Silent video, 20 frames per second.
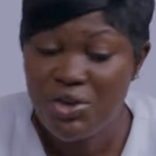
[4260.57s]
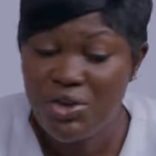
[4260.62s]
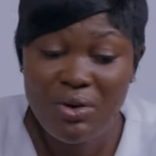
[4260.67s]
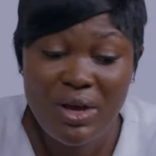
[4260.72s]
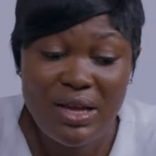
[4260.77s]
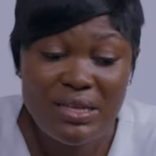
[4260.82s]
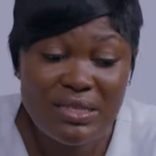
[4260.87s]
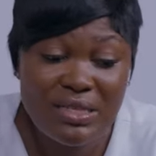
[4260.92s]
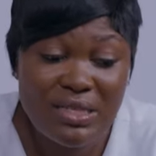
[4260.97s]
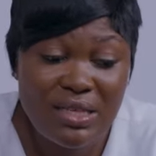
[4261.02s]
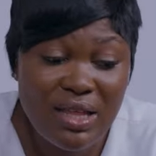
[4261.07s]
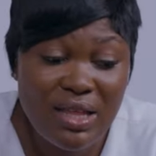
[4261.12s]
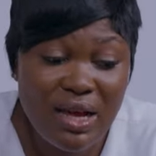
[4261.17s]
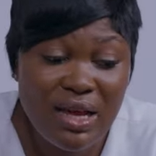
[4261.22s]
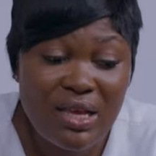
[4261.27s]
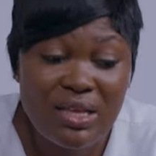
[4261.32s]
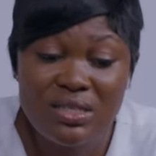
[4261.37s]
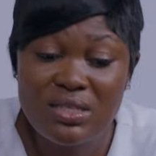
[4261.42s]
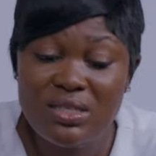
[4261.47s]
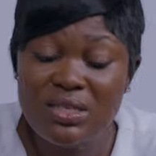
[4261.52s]
You can see that
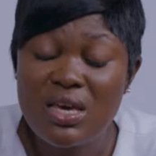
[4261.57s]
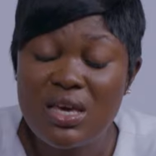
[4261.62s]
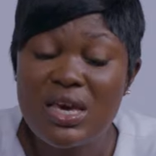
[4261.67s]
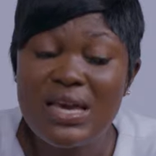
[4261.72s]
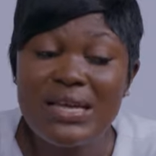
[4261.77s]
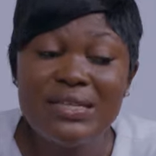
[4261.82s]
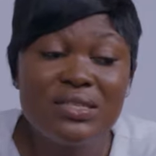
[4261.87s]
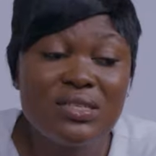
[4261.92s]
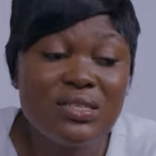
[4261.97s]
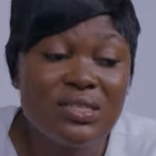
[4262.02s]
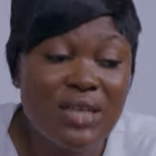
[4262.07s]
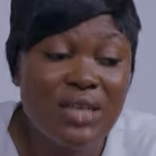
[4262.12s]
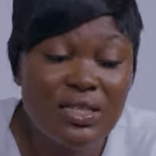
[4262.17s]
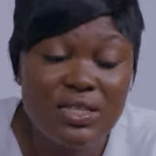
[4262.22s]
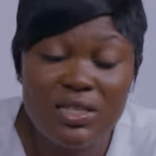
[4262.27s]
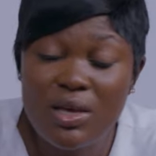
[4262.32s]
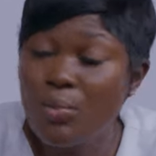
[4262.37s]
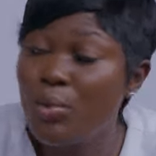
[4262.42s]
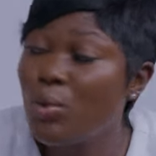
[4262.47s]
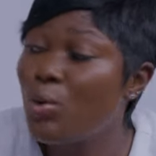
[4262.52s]
his
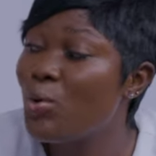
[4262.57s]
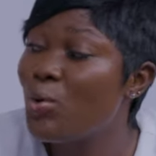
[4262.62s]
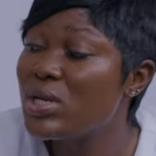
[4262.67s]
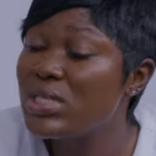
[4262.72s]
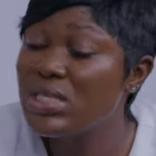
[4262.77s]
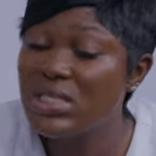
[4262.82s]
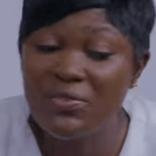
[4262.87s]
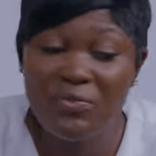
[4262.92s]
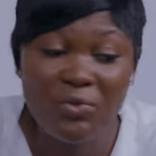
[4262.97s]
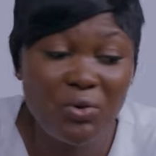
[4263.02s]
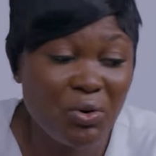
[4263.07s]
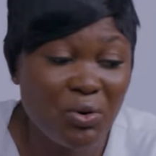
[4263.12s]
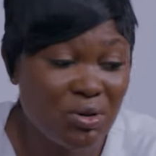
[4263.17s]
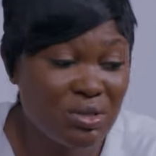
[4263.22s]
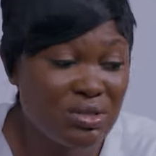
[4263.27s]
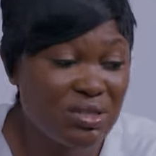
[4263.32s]
insatiable quest for